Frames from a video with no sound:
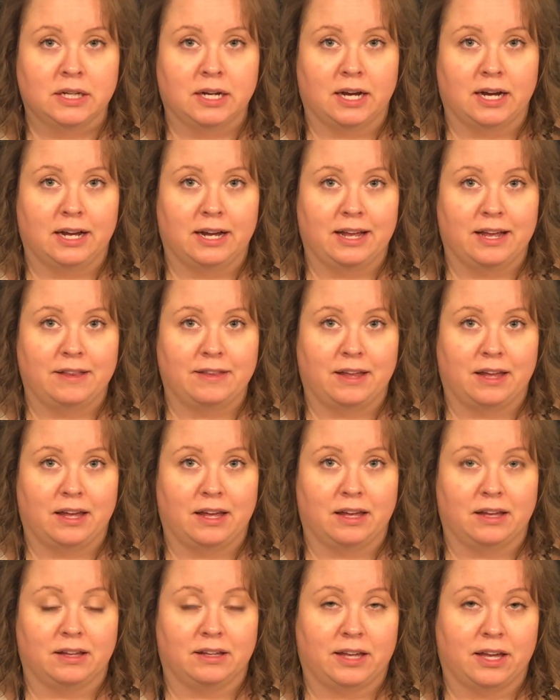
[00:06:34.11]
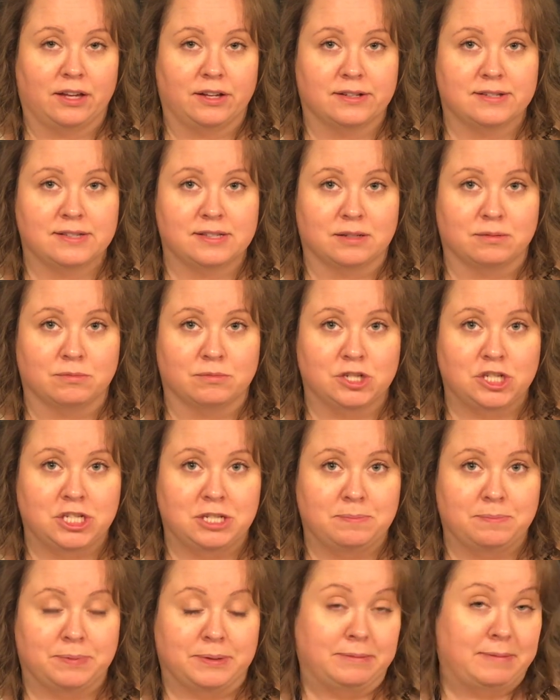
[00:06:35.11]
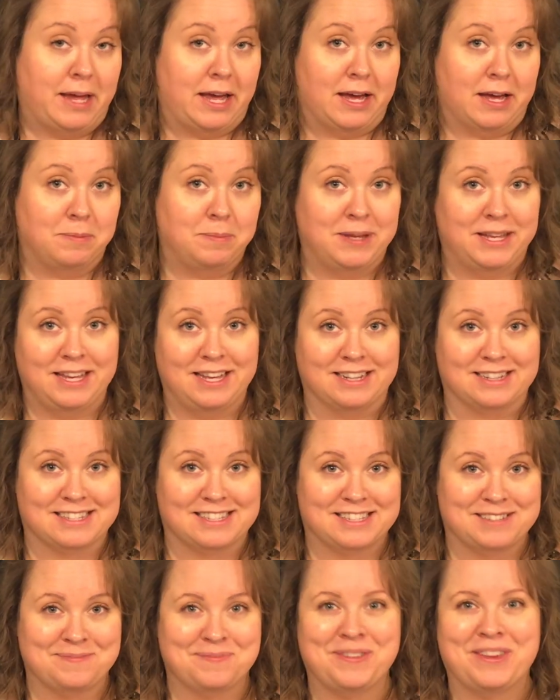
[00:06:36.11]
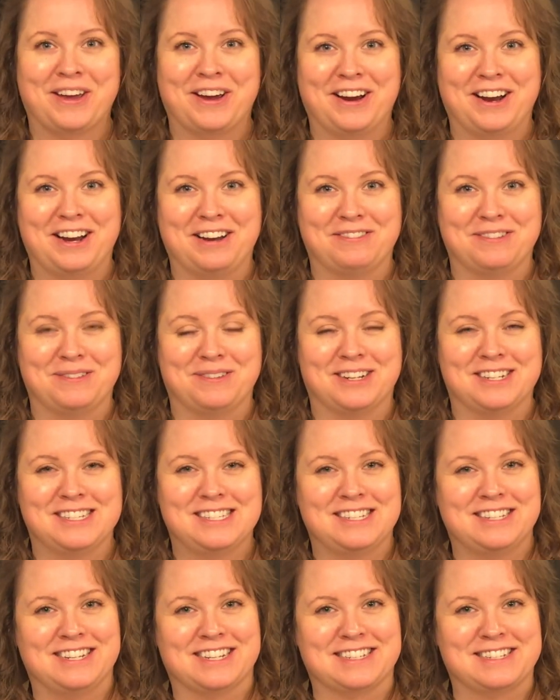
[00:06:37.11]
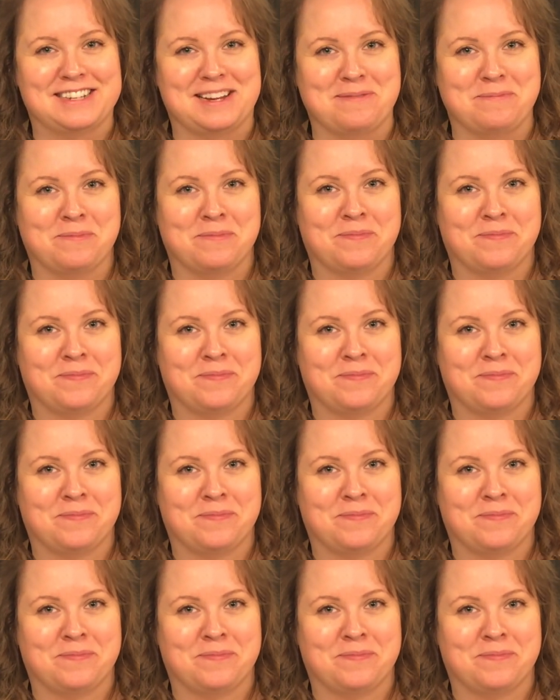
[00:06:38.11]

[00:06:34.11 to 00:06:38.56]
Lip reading: and they get you some cheap AIP eats. All right, everyone, see you next time.